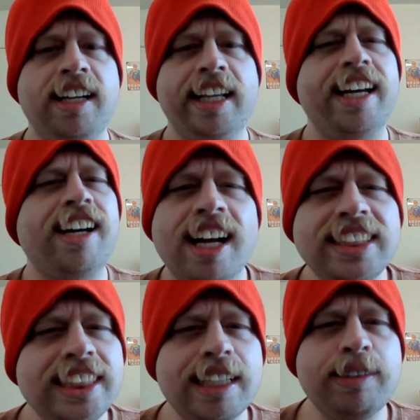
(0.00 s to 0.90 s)
Like it
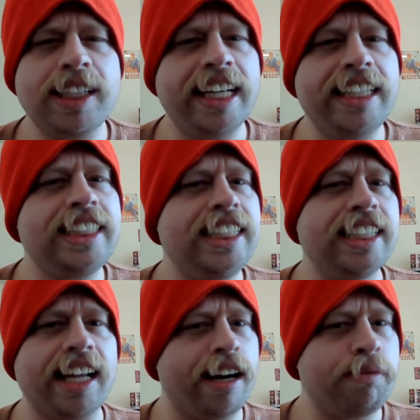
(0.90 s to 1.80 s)
causes them to like
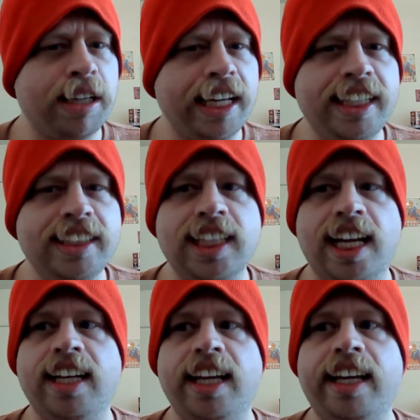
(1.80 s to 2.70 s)
steal airplanes
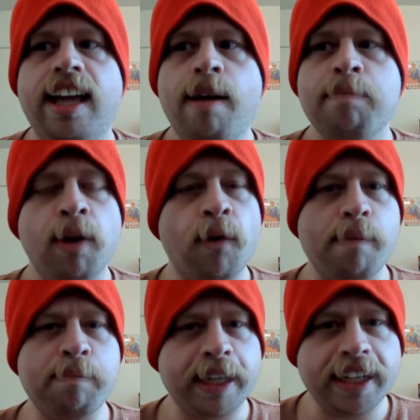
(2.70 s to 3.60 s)
and like blow
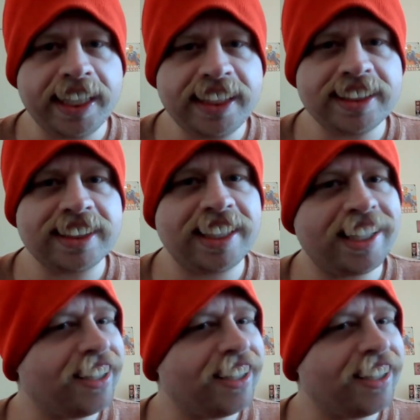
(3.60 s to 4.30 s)
up buildings.